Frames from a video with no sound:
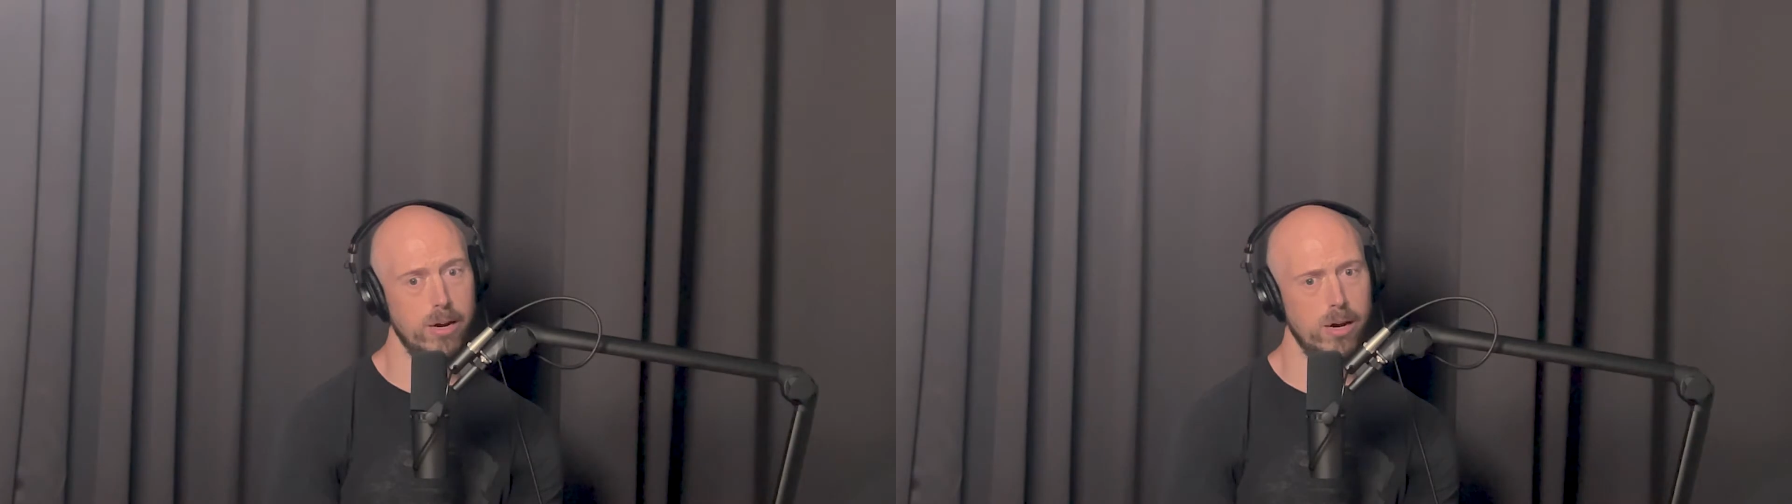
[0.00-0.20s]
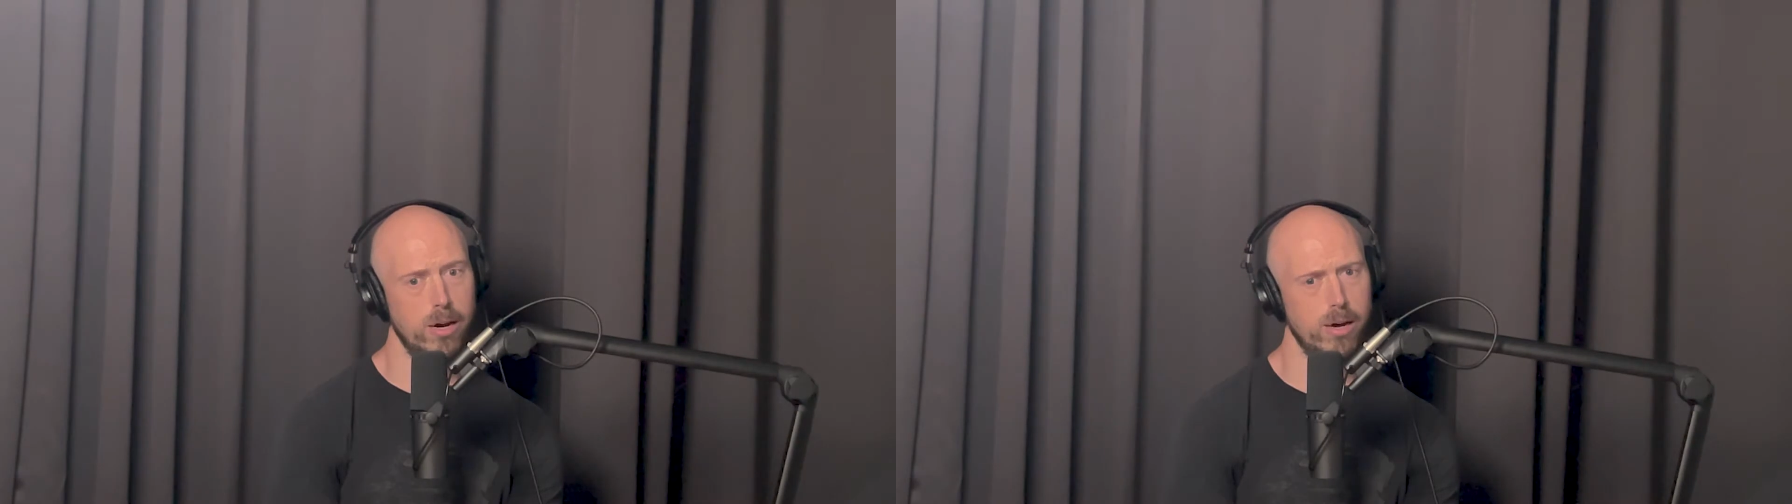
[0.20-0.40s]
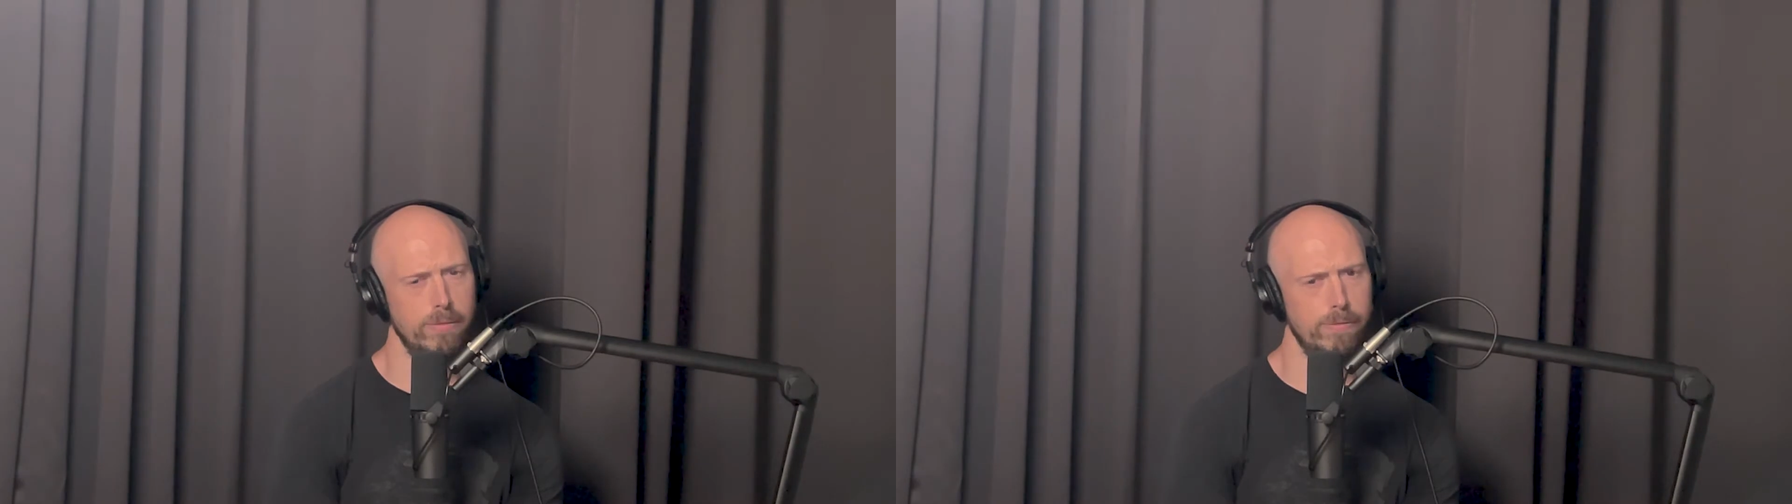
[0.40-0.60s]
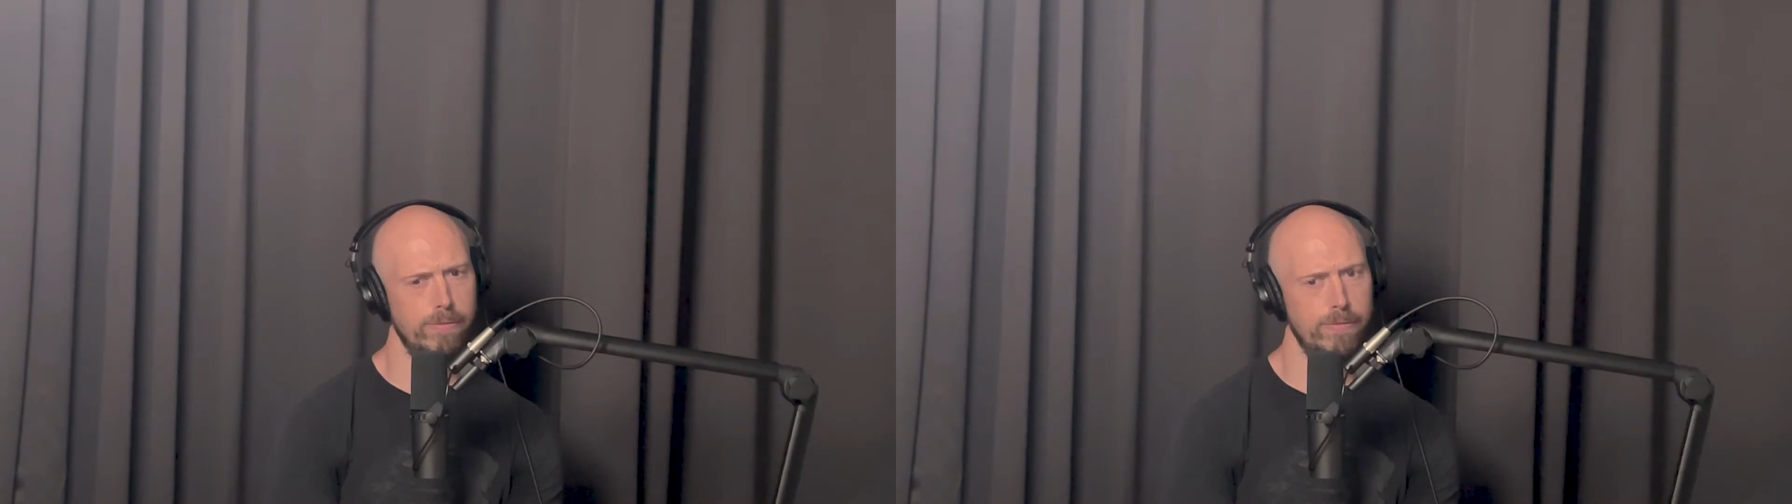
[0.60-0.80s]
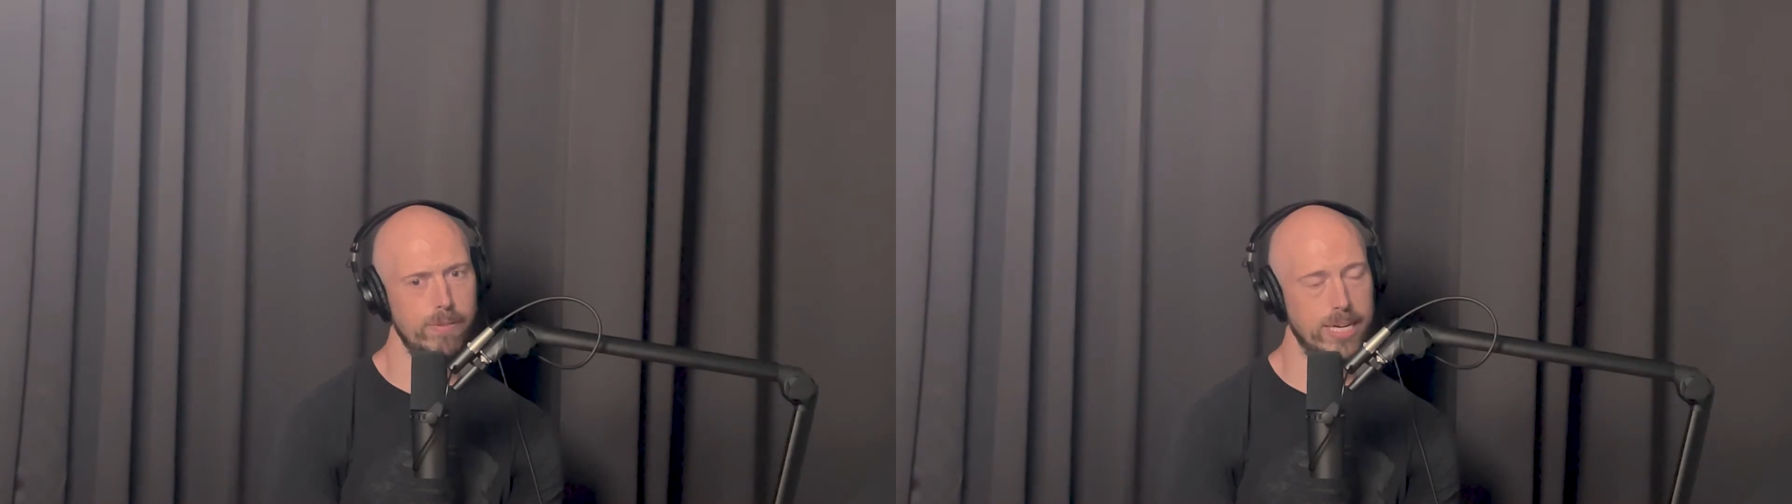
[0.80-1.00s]

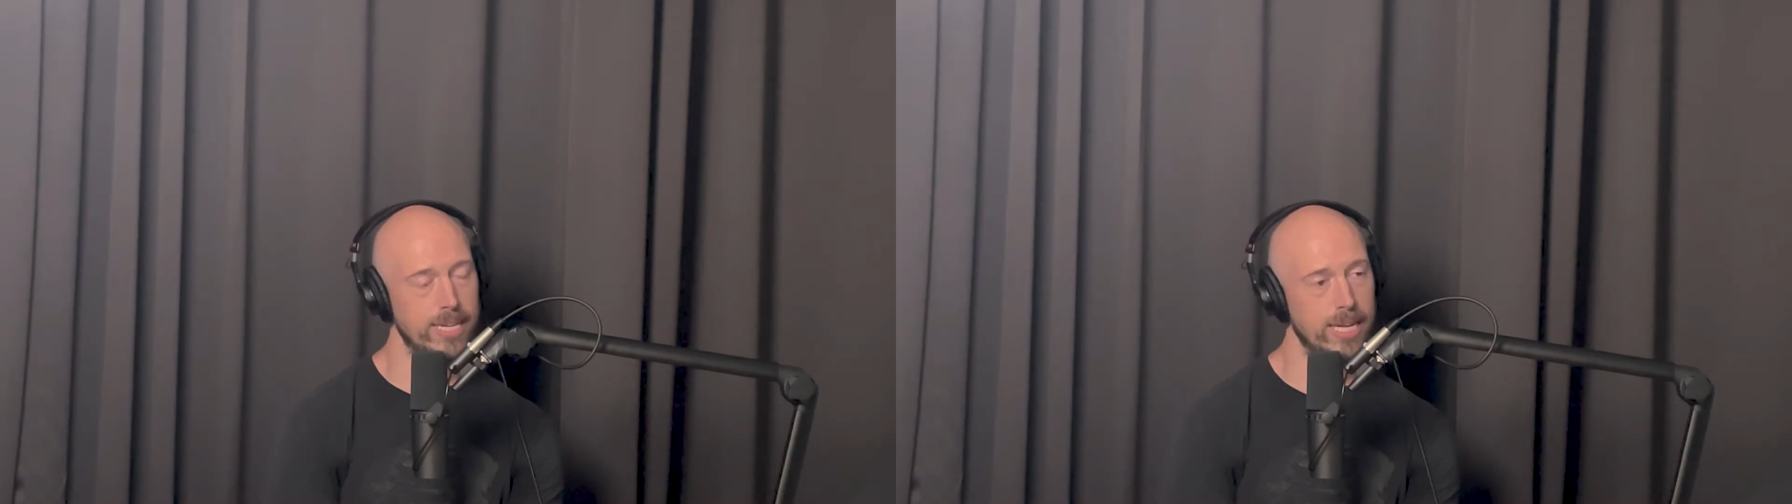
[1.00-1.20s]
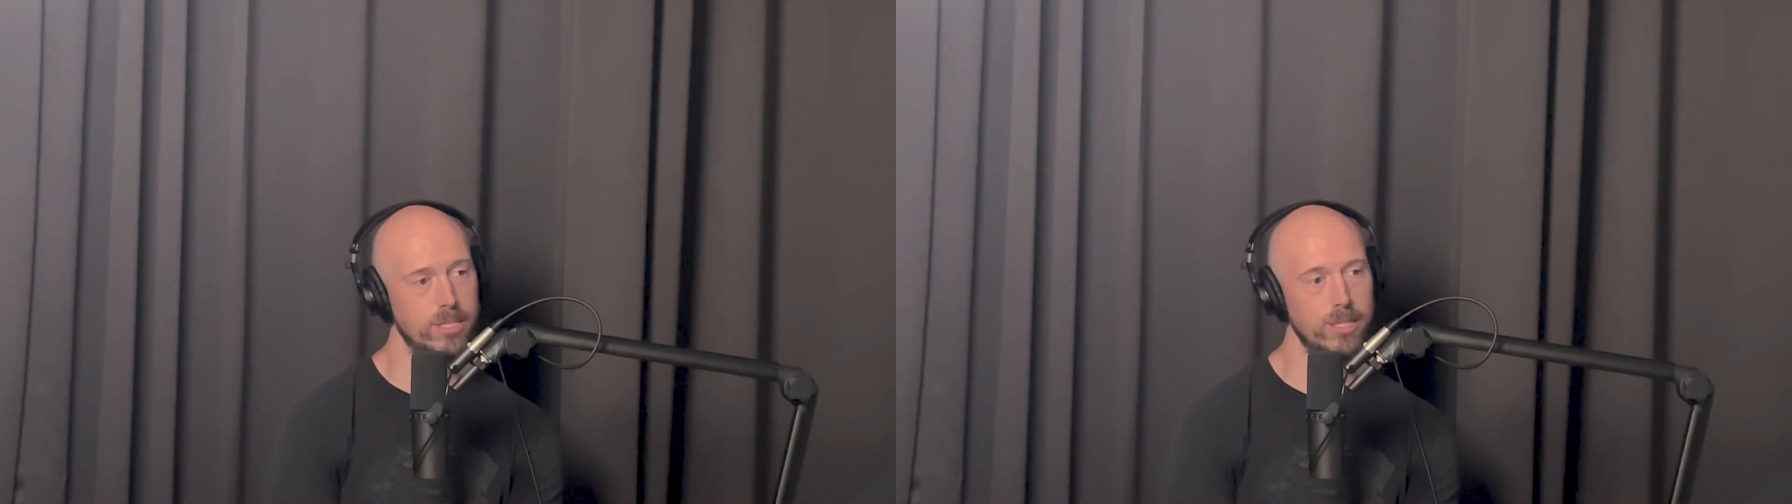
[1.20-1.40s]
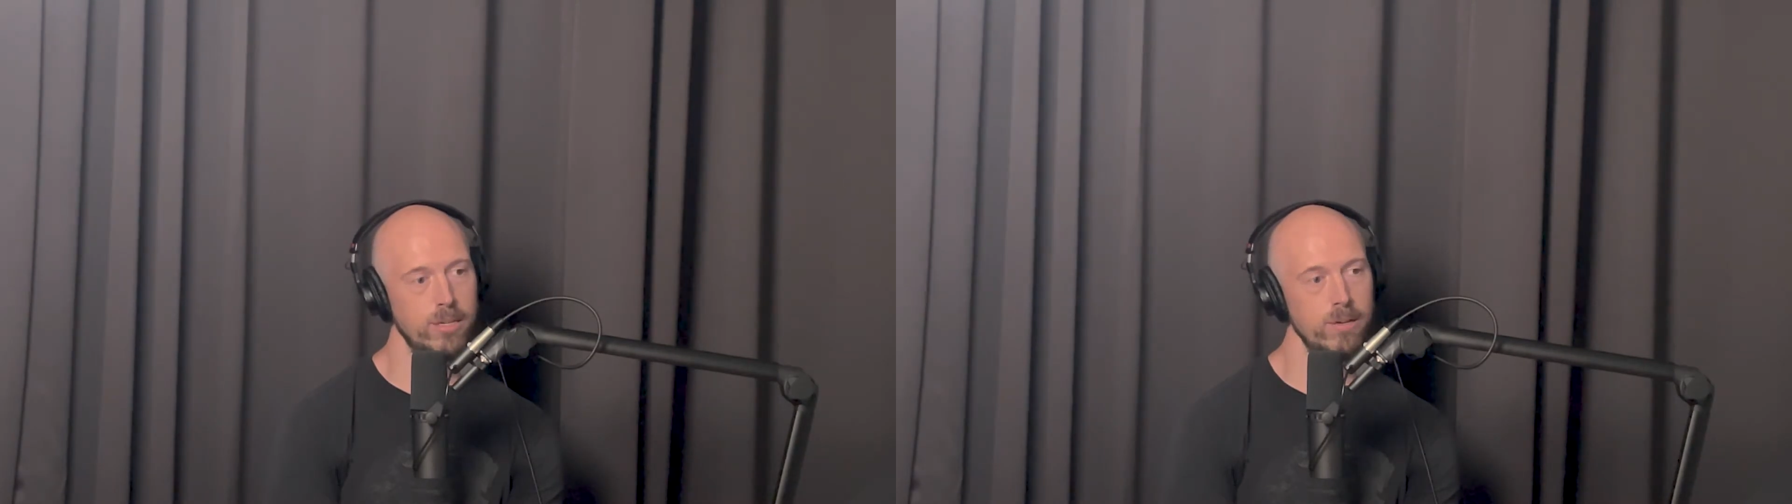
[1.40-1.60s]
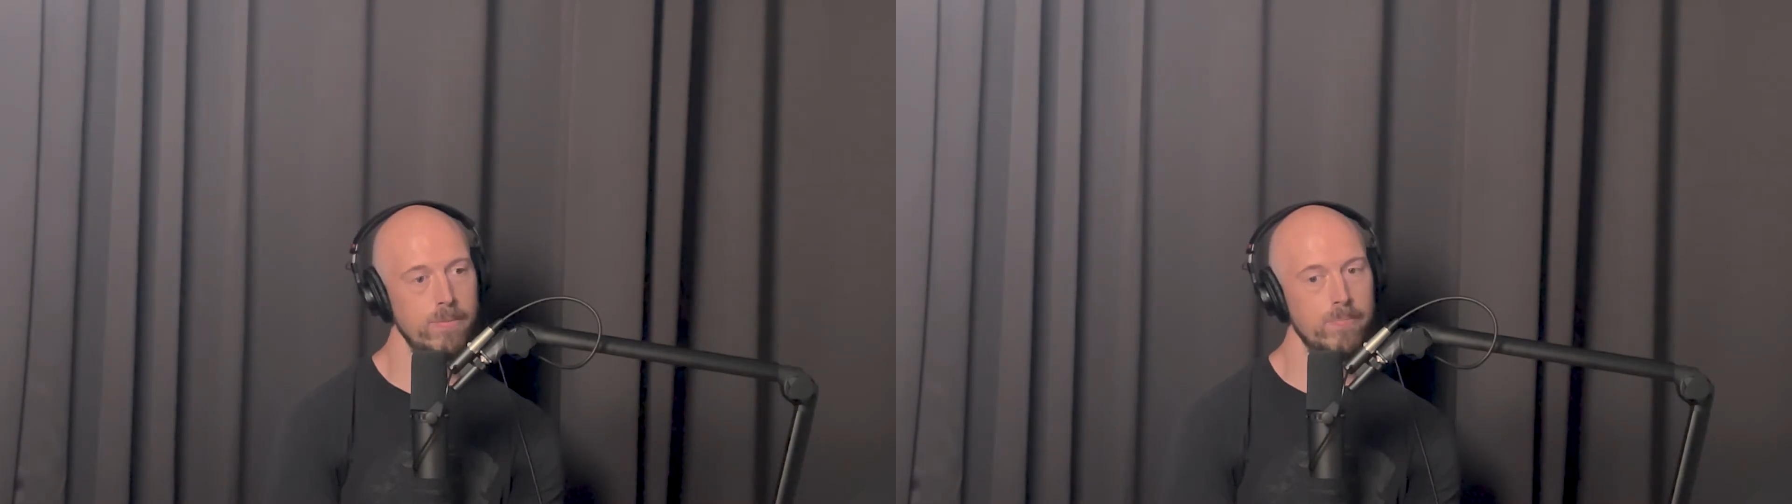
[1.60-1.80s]
of attention,